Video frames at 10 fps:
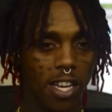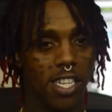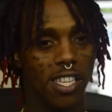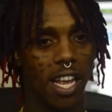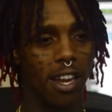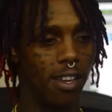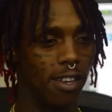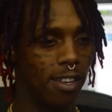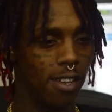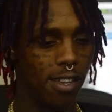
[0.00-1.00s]
Instead of,
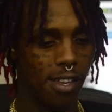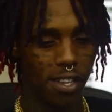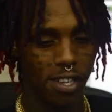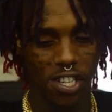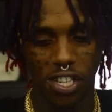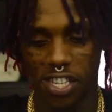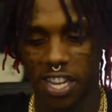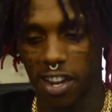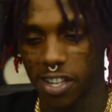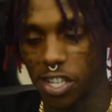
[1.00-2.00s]

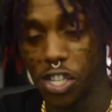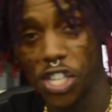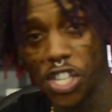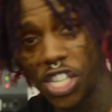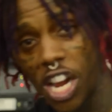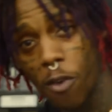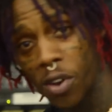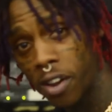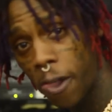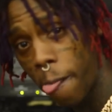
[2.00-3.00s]
instead of
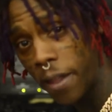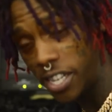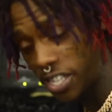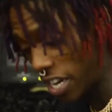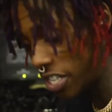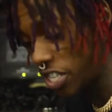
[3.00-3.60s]
sharing, instead of